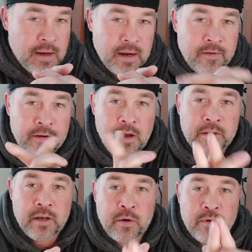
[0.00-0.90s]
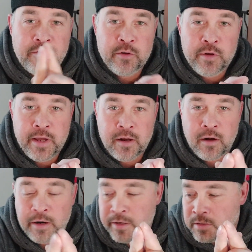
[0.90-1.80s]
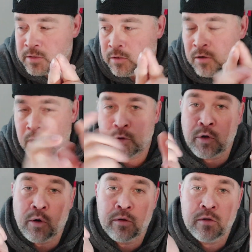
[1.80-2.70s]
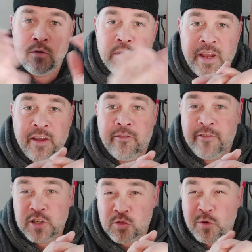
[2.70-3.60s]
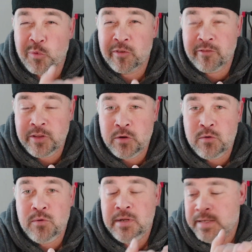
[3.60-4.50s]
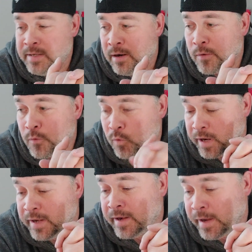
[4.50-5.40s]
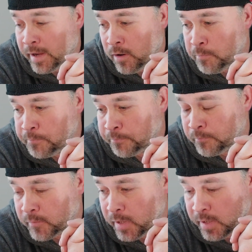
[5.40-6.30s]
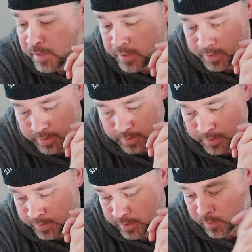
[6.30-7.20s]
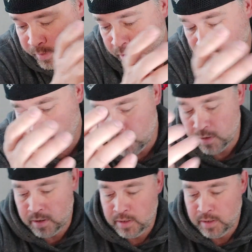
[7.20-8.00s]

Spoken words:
I've not done a review yet on it, so I'm going to do a official review right now. And here we go.